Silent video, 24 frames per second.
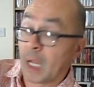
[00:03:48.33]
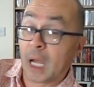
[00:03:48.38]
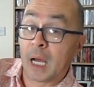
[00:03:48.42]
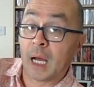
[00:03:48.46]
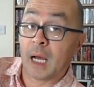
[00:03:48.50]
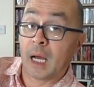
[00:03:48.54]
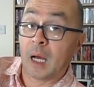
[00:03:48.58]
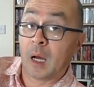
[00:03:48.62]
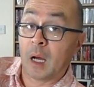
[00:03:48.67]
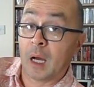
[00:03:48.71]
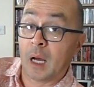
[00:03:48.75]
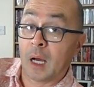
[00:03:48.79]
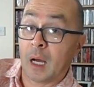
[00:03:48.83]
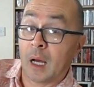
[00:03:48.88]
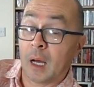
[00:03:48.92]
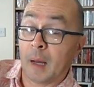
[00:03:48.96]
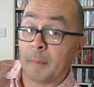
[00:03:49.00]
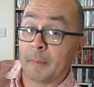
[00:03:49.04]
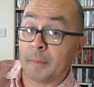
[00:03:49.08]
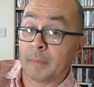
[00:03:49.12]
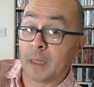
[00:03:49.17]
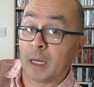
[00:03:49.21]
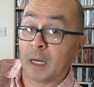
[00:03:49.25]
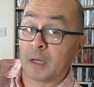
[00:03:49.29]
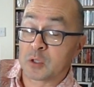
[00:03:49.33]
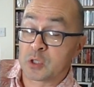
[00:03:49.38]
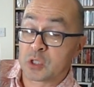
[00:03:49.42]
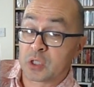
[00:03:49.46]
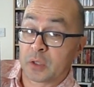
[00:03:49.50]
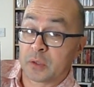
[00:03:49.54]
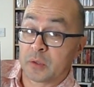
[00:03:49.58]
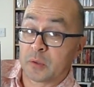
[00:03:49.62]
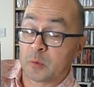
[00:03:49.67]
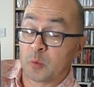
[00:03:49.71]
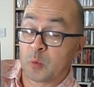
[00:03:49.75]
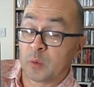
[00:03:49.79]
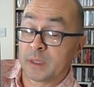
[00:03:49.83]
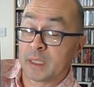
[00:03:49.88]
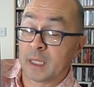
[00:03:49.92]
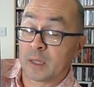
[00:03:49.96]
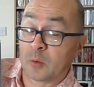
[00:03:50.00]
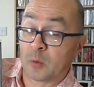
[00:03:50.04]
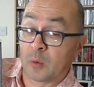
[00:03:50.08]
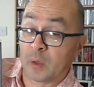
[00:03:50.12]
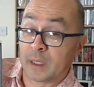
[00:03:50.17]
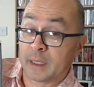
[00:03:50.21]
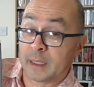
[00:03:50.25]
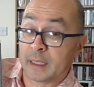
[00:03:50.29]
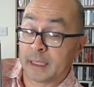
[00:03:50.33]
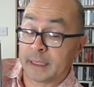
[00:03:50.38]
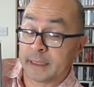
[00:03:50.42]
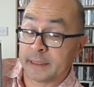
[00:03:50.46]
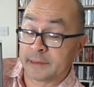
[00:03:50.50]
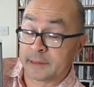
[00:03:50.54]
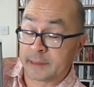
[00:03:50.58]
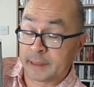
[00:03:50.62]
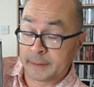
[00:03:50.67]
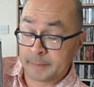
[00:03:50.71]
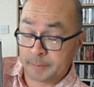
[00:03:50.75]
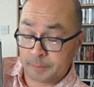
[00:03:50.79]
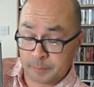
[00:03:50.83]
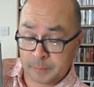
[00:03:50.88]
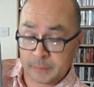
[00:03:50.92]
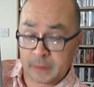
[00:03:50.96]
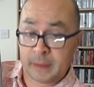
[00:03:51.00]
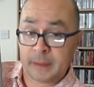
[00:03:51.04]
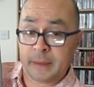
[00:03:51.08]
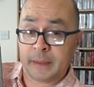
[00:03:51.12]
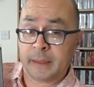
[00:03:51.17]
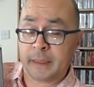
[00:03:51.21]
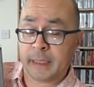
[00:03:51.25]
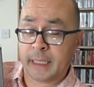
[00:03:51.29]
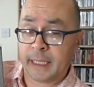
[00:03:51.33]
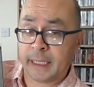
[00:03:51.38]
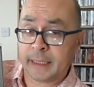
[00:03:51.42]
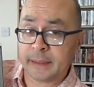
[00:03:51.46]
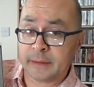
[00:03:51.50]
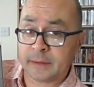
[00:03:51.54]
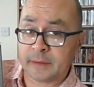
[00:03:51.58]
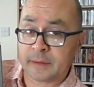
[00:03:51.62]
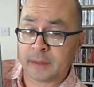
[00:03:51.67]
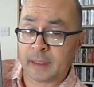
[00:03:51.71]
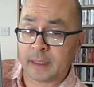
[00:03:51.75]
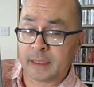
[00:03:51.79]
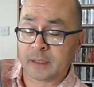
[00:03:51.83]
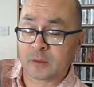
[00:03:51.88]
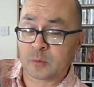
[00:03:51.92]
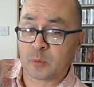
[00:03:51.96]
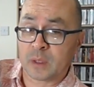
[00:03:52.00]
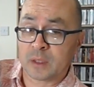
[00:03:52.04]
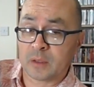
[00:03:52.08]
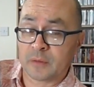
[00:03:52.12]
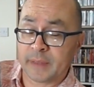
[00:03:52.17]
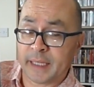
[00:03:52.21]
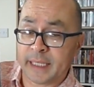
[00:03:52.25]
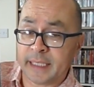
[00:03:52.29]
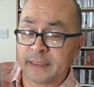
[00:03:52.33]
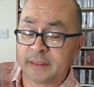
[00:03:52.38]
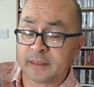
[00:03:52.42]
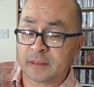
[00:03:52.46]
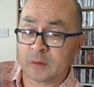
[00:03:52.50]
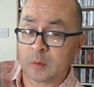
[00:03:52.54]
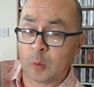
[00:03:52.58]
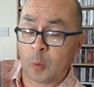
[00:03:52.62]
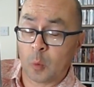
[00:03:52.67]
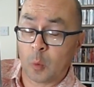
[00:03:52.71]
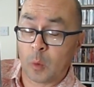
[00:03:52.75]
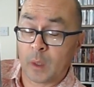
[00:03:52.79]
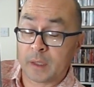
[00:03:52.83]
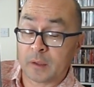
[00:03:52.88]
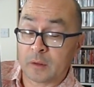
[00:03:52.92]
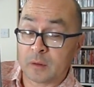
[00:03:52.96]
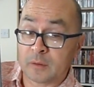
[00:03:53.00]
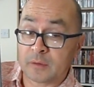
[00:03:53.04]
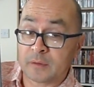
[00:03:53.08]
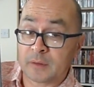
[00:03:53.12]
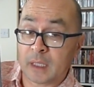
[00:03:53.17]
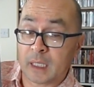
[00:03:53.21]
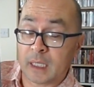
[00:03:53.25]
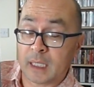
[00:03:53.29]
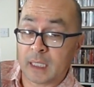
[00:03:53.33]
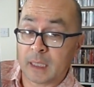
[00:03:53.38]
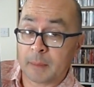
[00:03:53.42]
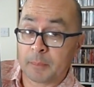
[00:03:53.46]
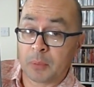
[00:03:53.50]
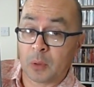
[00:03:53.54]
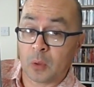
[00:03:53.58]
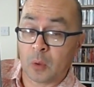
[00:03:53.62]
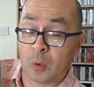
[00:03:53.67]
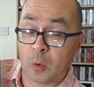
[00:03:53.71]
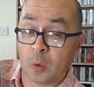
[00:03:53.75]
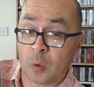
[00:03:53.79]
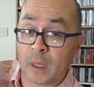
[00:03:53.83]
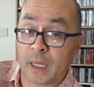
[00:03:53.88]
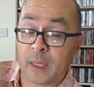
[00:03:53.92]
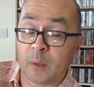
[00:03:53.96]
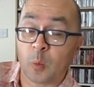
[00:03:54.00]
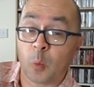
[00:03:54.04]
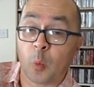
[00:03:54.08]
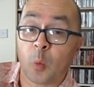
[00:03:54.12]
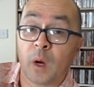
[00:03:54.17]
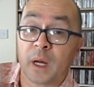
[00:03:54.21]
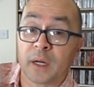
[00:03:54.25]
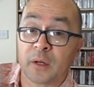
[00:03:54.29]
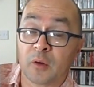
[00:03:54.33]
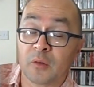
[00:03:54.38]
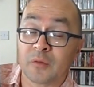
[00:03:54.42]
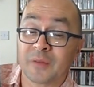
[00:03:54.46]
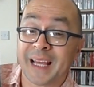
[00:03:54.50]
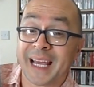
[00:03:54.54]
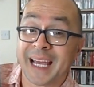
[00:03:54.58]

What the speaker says: I'll show you another one later. And there's one of Ace, one of Paul, and one of